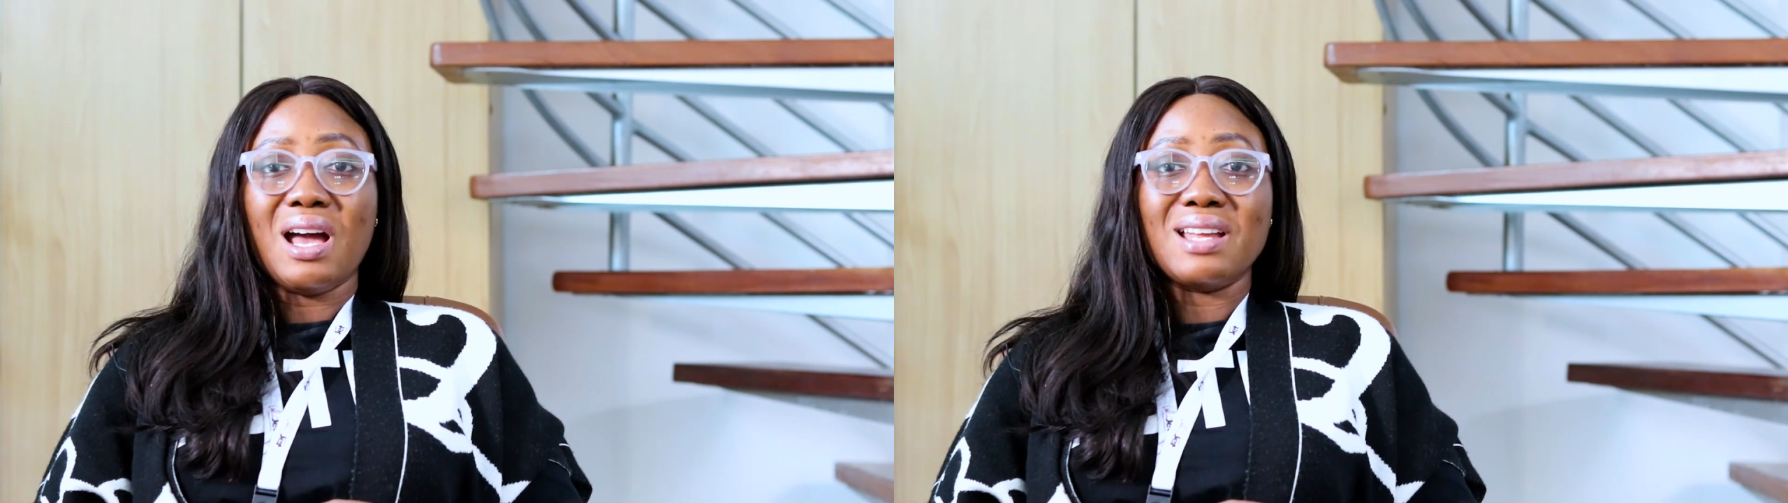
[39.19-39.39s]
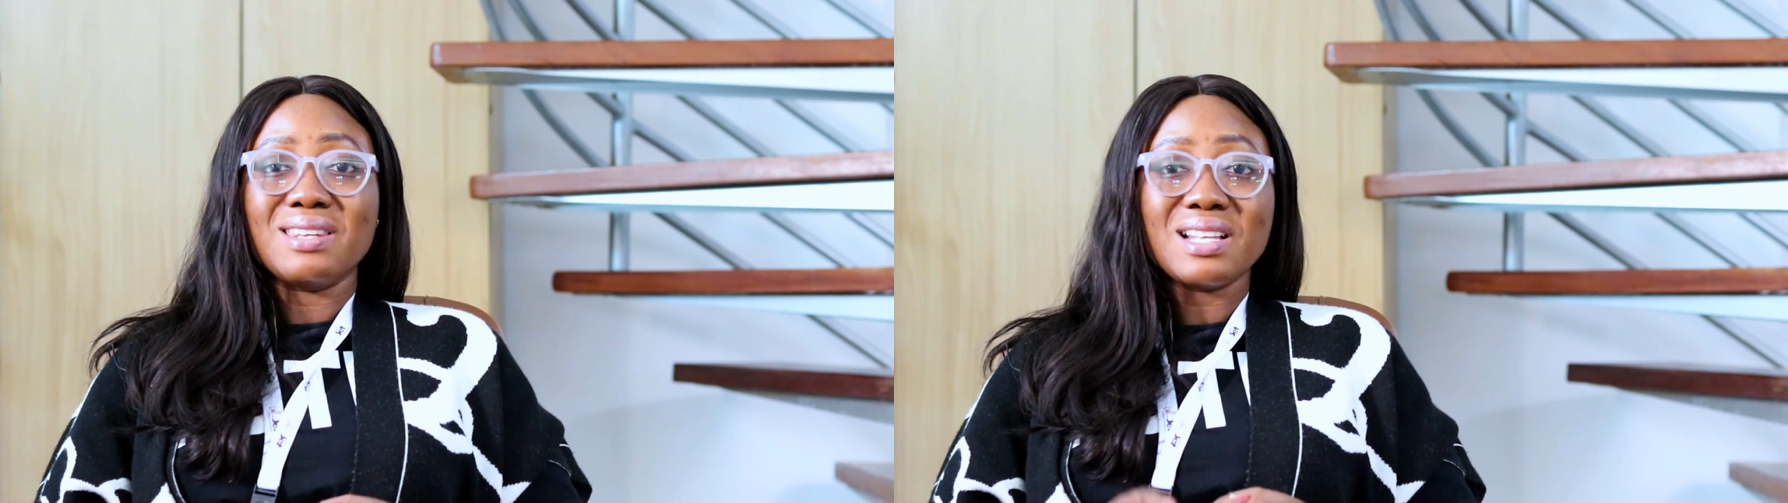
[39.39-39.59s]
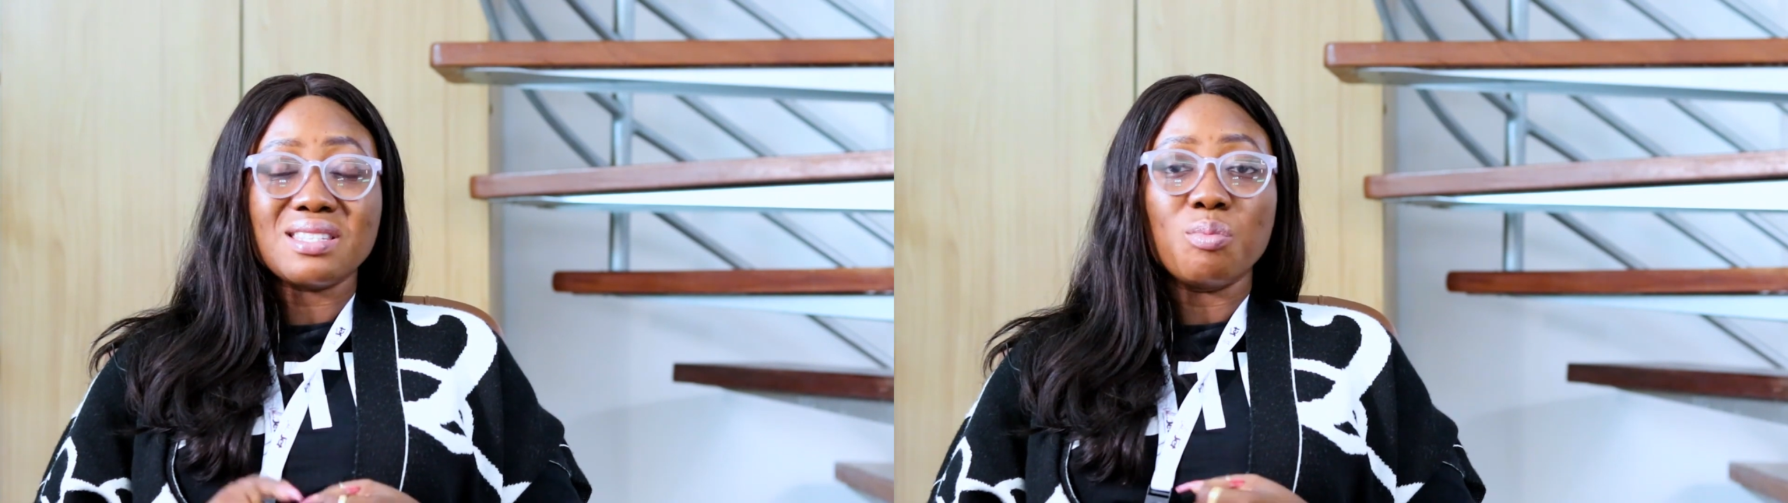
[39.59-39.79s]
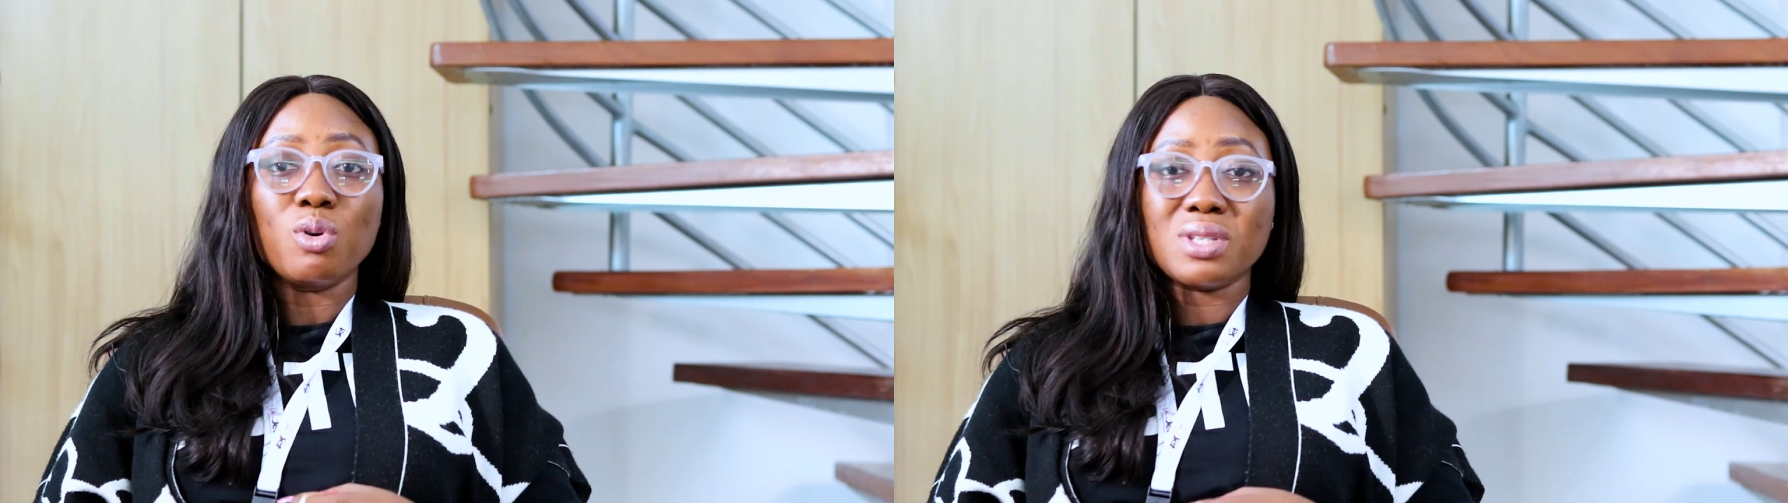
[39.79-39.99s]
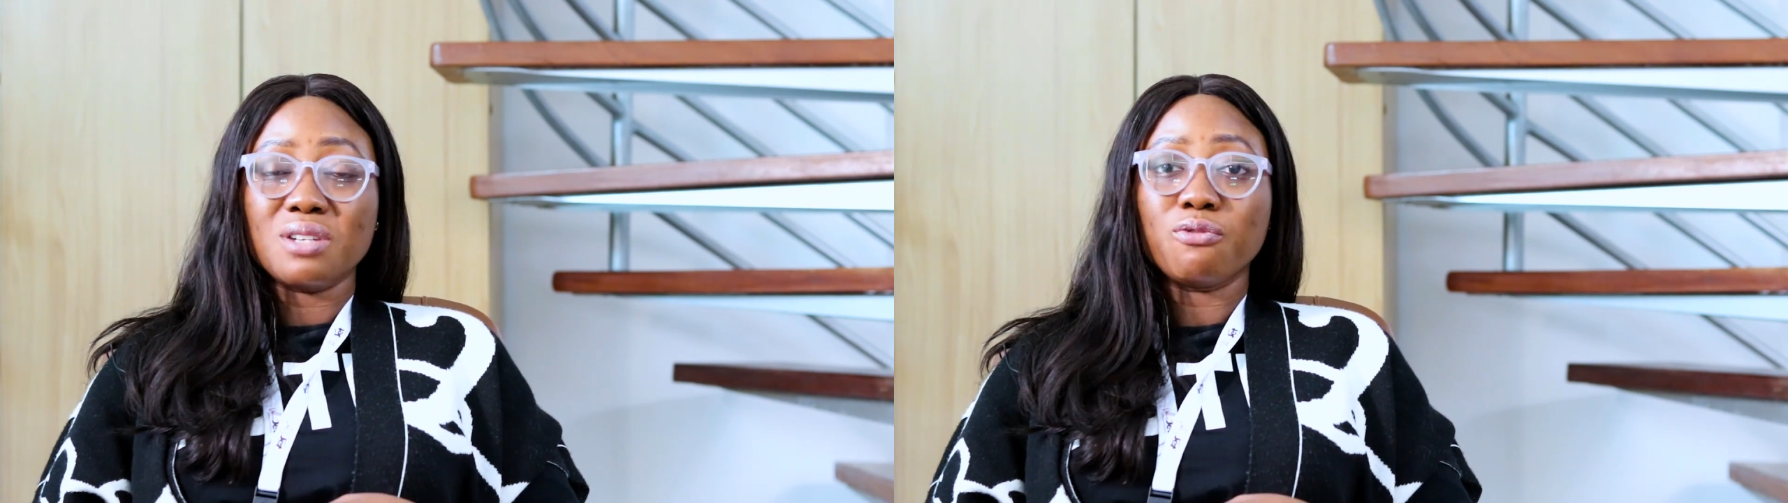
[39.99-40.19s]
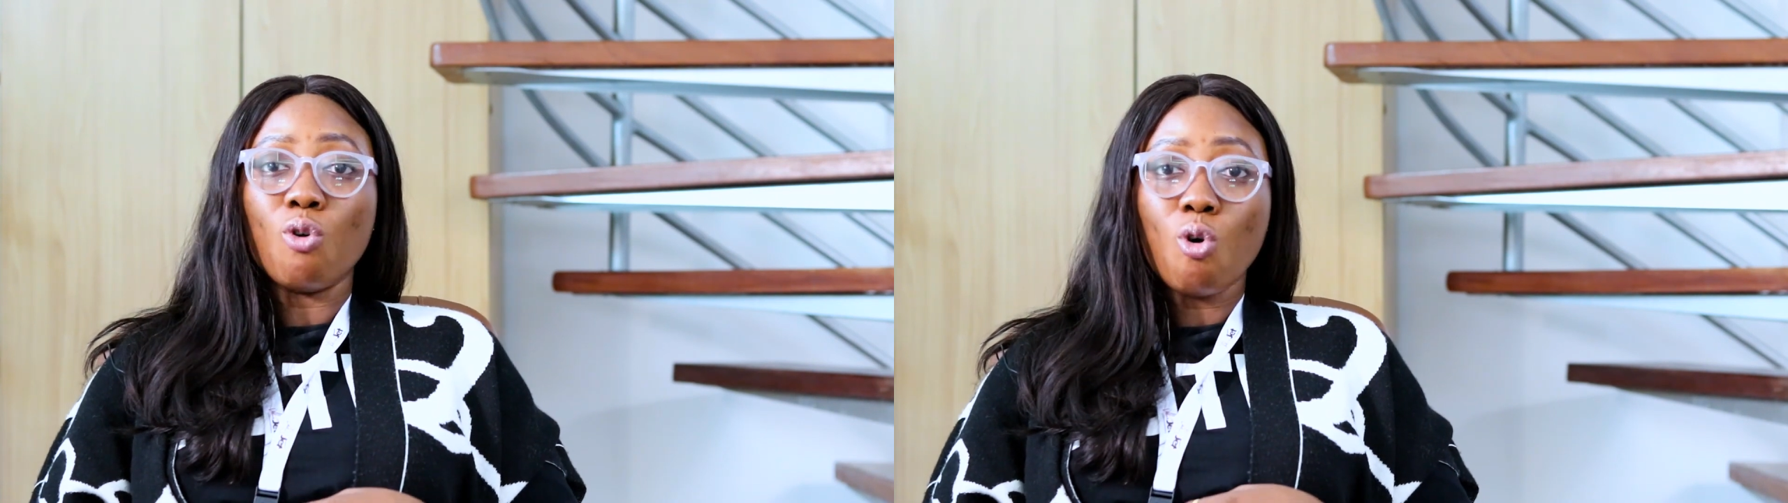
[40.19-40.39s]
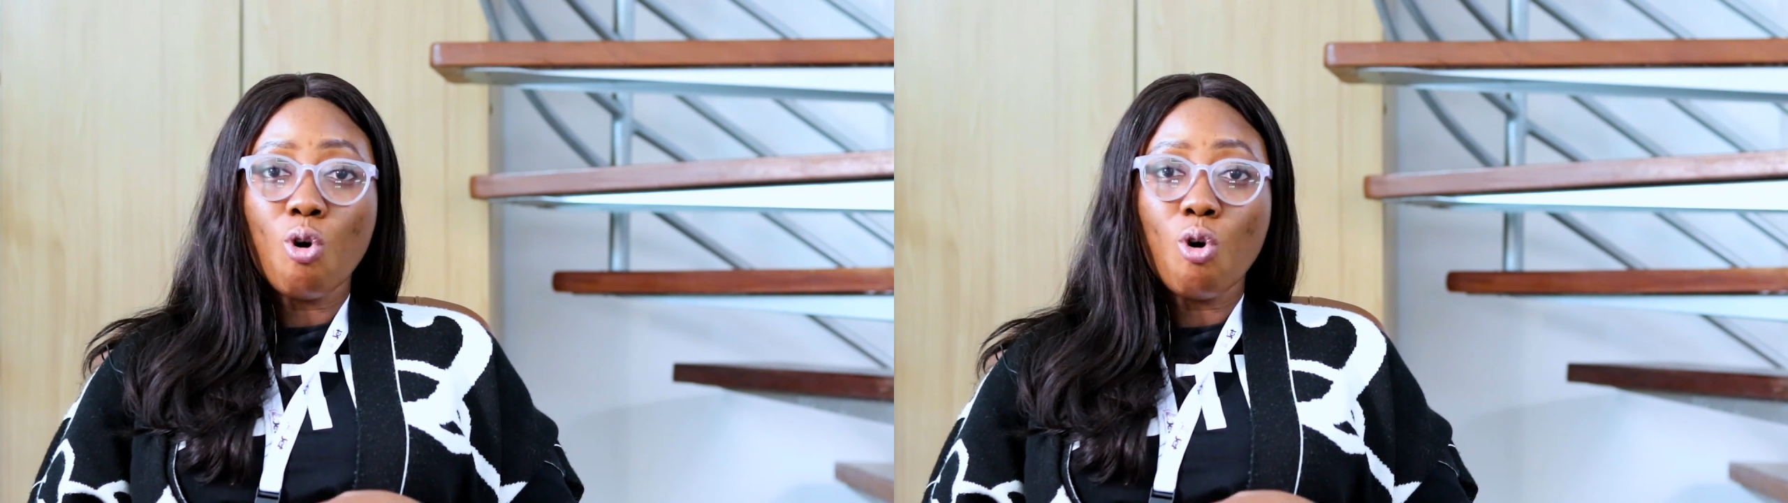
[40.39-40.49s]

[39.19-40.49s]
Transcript: And that's important for